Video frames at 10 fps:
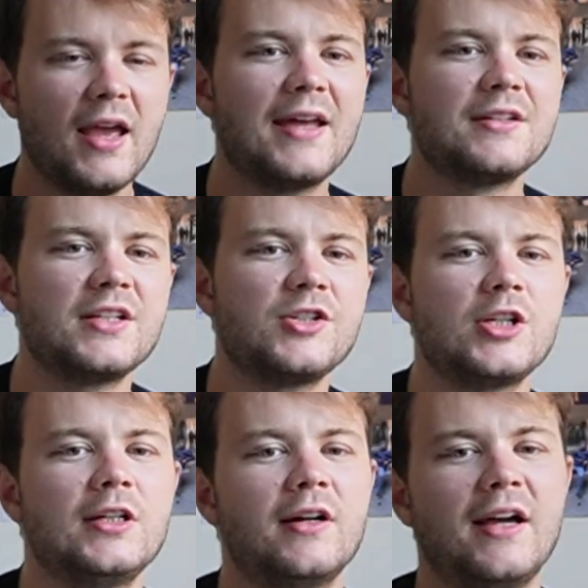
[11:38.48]
and
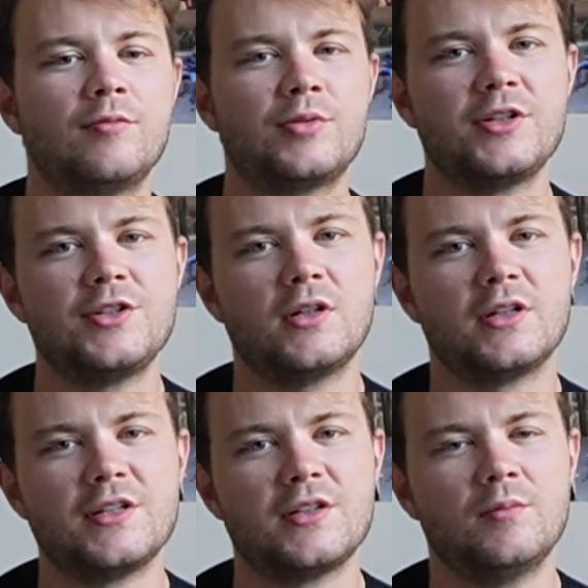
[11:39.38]
essentially I have price
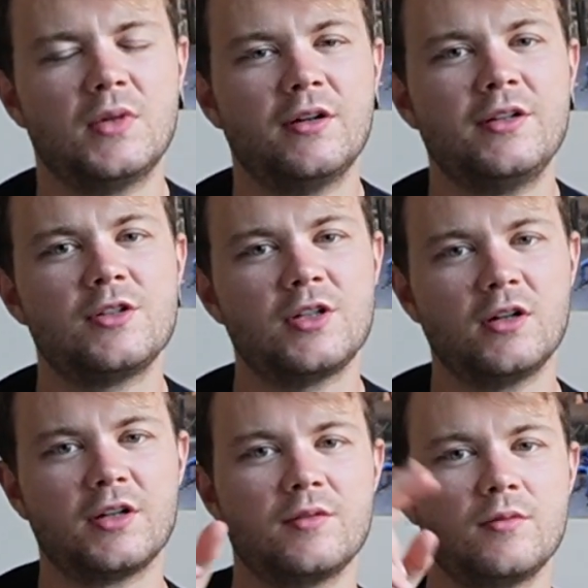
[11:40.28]
targets in mind,
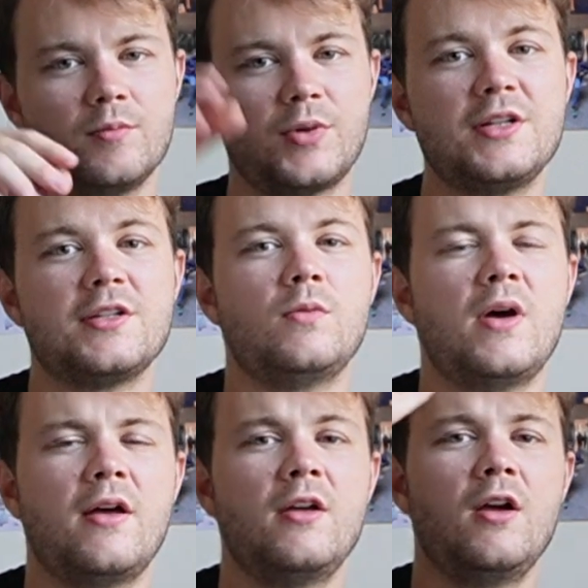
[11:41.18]
target prices
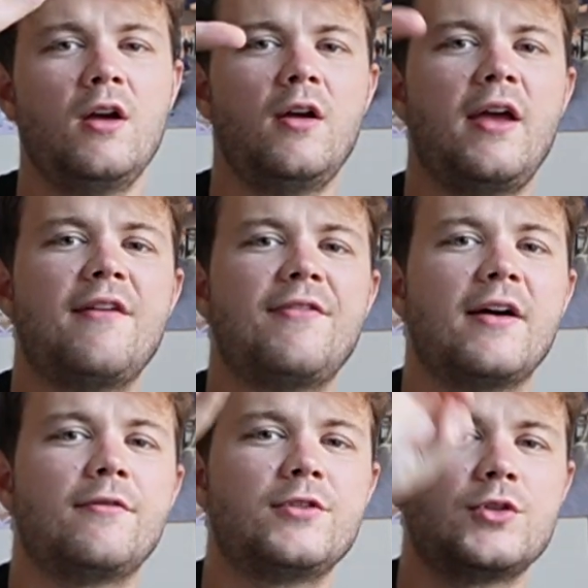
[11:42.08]
where if
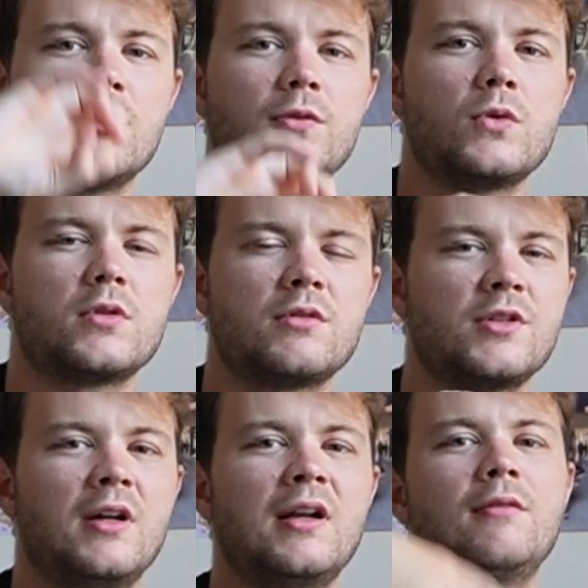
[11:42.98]
that stock falls to a
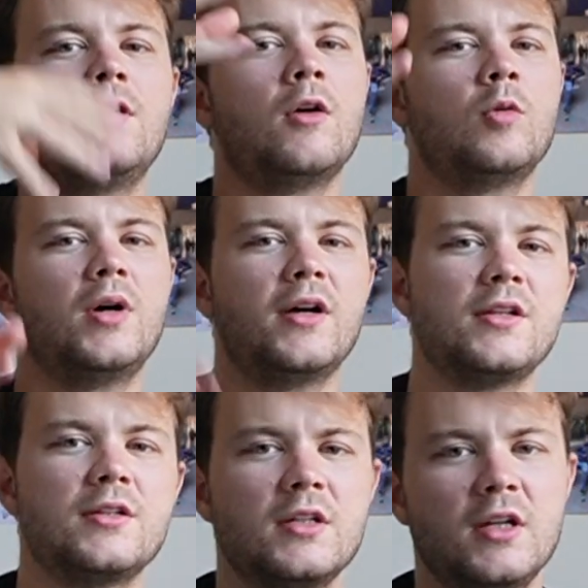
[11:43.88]
certain level, I will buy
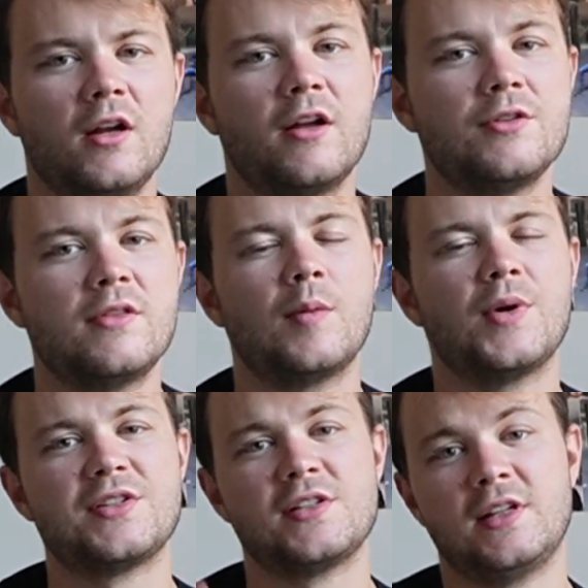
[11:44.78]
it. I do that by
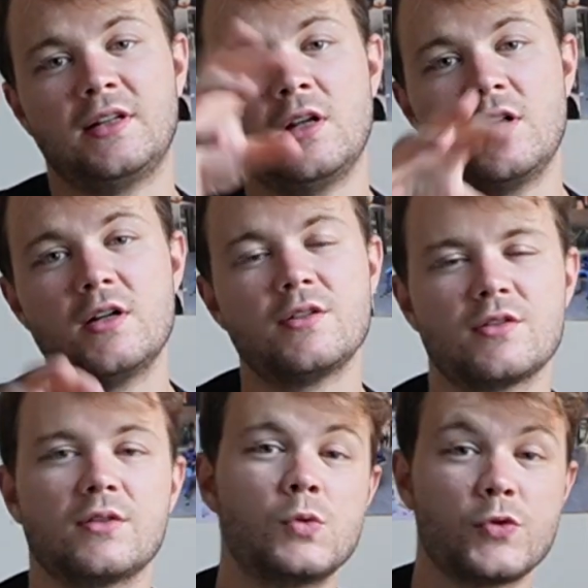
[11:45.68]
setting
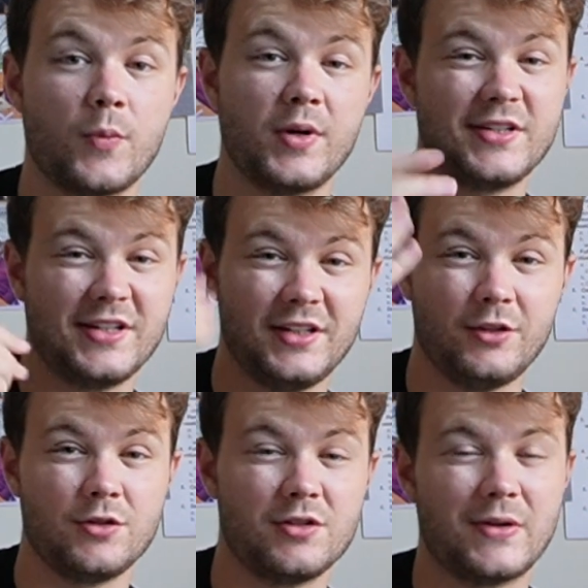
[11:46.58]
alerts, also by setting
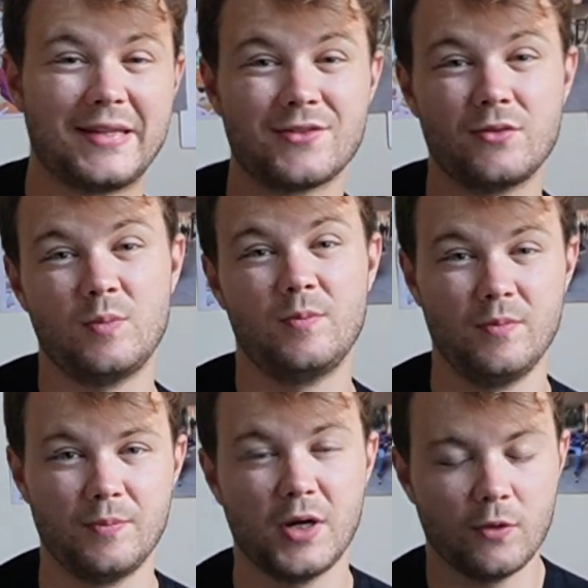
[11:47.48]
good to cancel
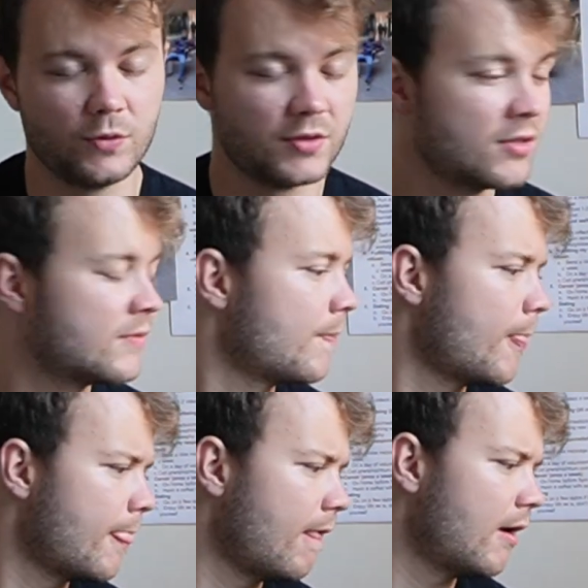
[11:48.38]
buy orders.
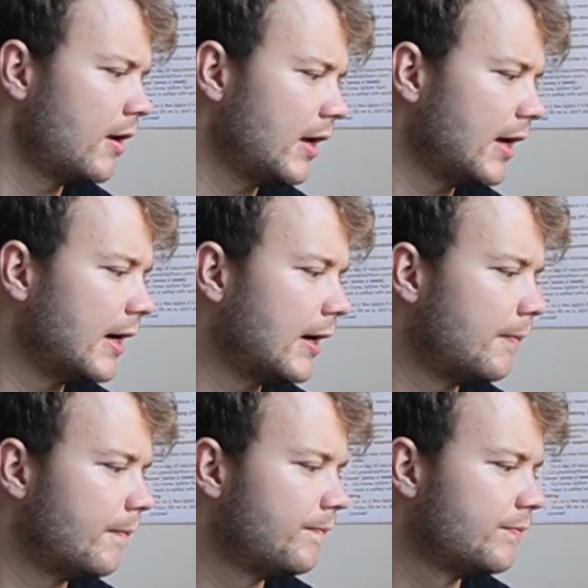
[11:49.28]

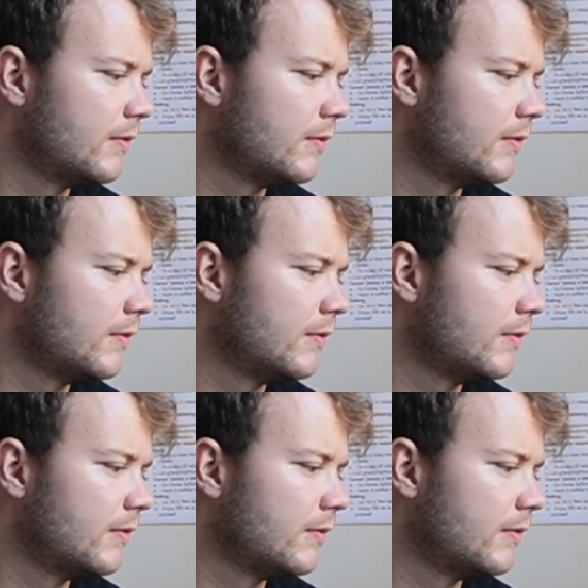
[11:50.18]
And